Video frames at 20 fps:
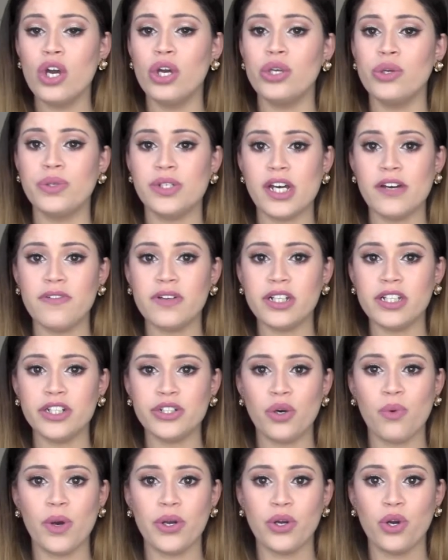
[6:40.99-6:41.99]
You definitely
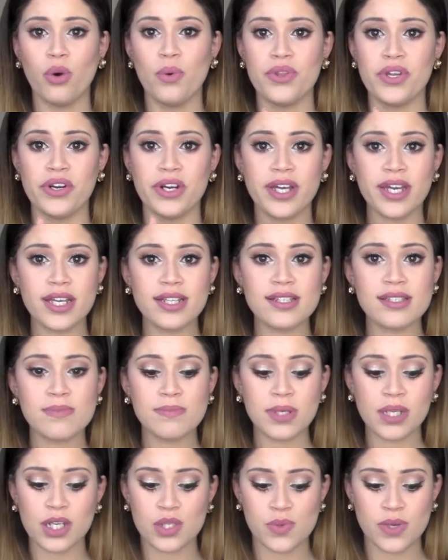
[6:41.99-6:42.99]
don't want to go with your kids,
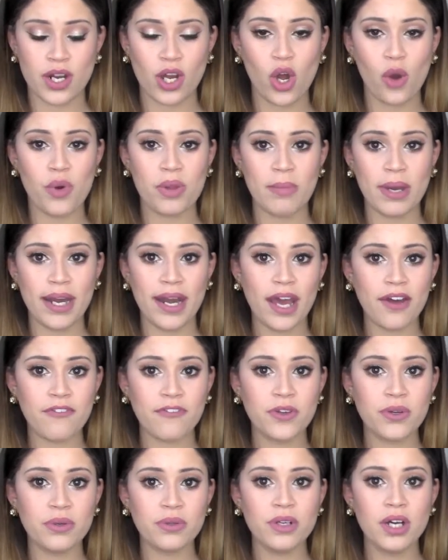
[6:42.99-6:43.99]
because when I go with my
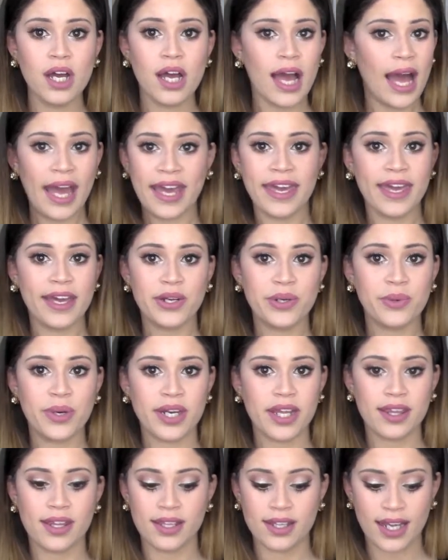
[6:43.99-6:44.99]
nephew, I can't do anything.